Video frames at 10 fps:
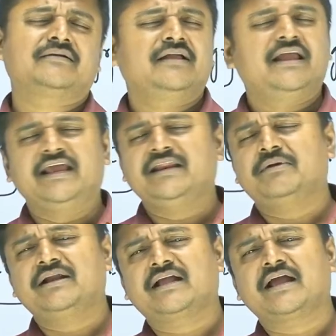
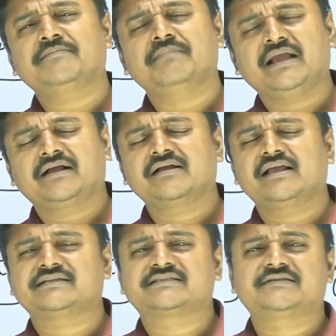Anybody can make a
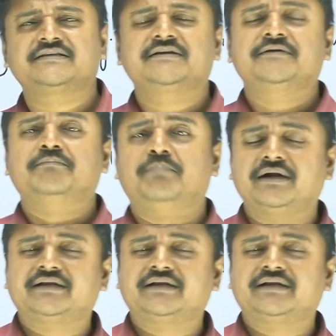guess, but